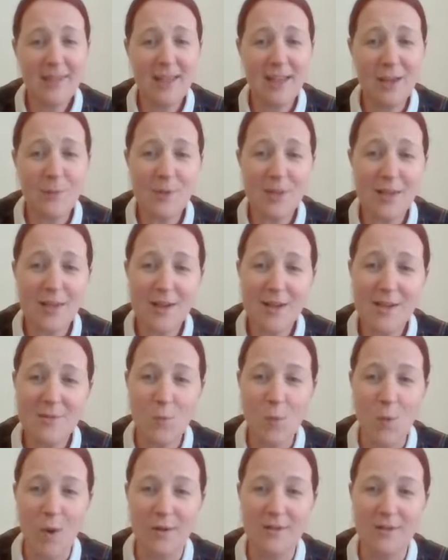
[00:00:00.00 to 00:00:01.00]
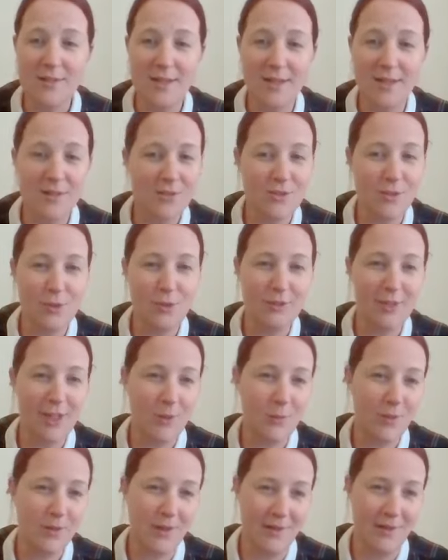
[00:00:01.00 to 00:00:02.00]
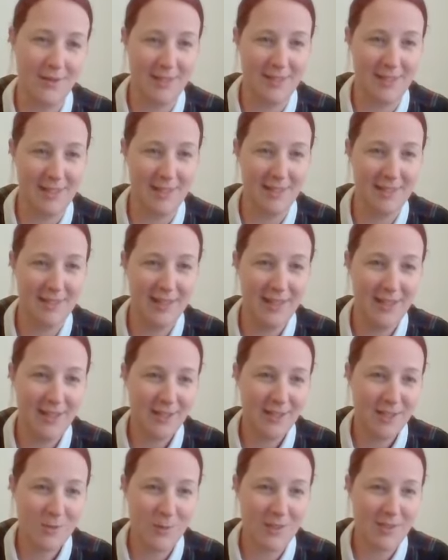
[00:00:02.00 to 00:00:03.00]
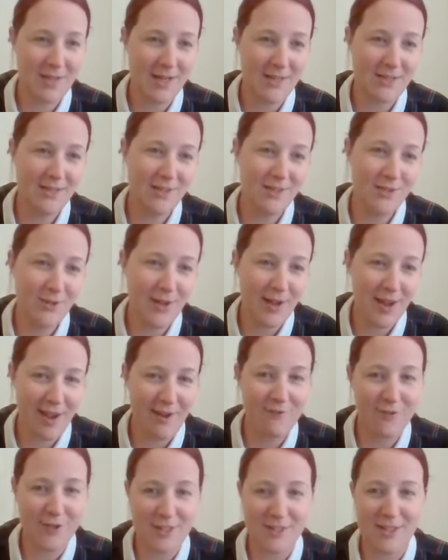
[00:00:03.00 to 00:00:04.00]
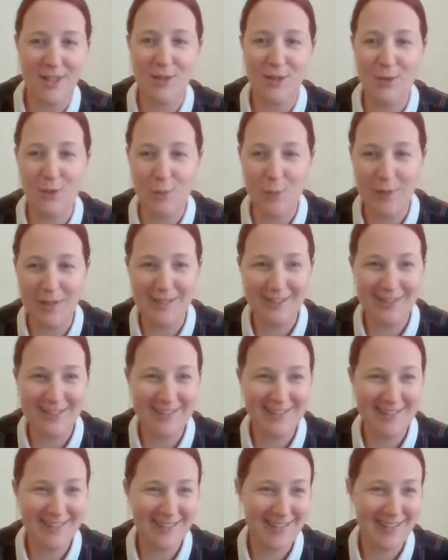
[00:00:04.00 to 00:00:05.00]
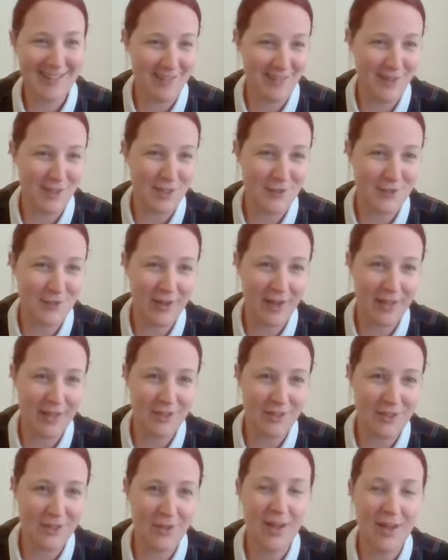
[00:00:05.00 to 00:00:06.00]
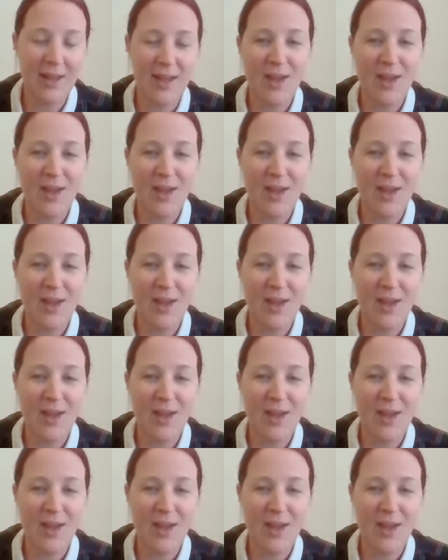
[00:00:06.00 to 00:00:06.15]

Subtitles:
And we did it once. It sold out within a day, so we decided to do it every single week in this venue.